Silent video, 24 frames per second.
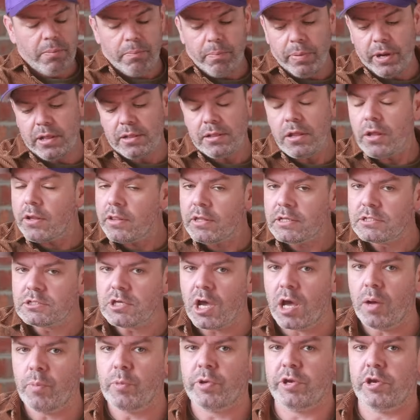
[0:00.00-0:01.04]
But a lot of the
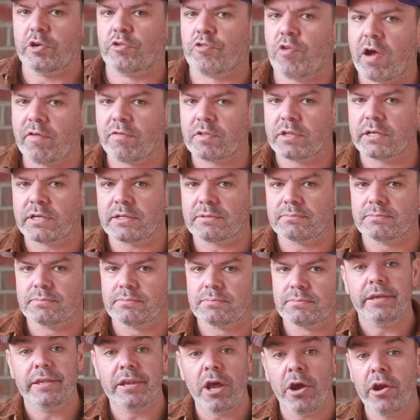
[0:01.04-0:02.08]
time when you're traveling,
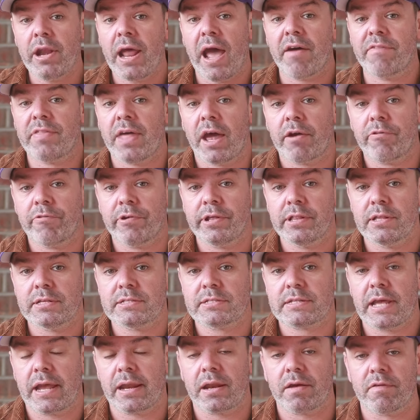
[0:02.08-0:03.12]
you don't have that real
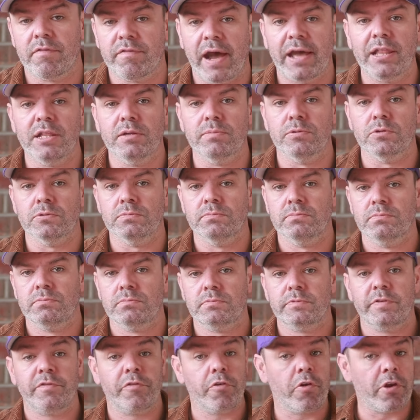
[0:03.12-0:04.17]
estate available.
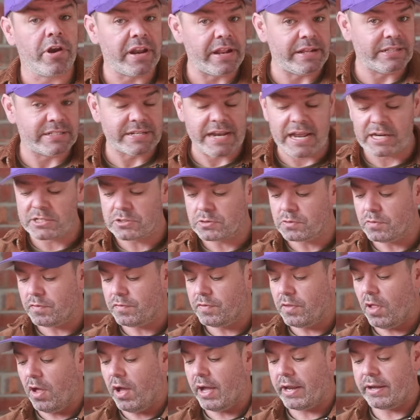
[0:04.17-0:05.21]
If you're on an international
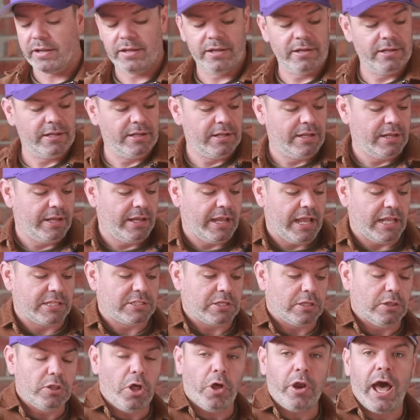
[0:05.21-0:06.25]
flight, it's
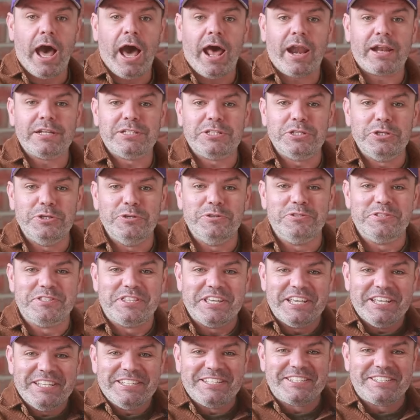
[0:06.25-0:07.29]
a lot harder to use
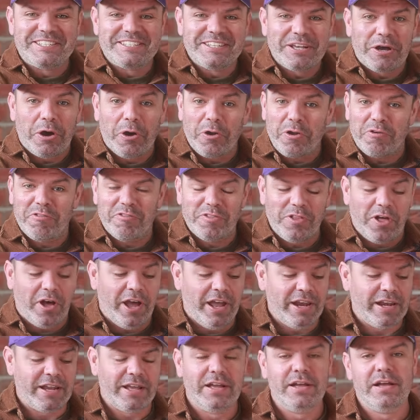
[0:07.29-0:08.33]
this on a
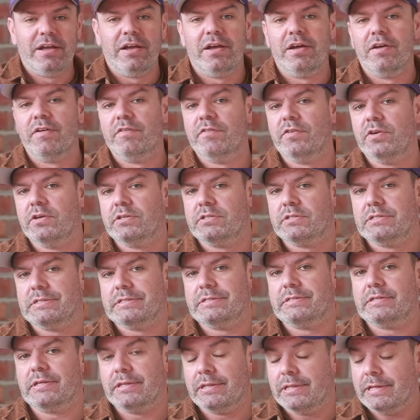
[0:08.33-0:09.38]
flight
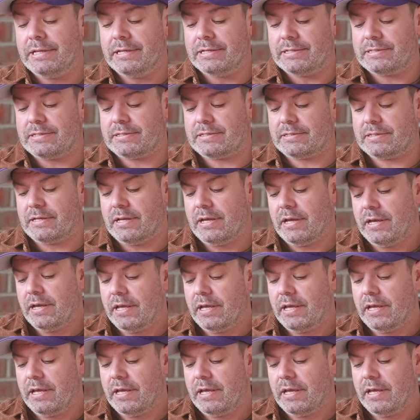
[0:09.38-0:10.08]
versus this.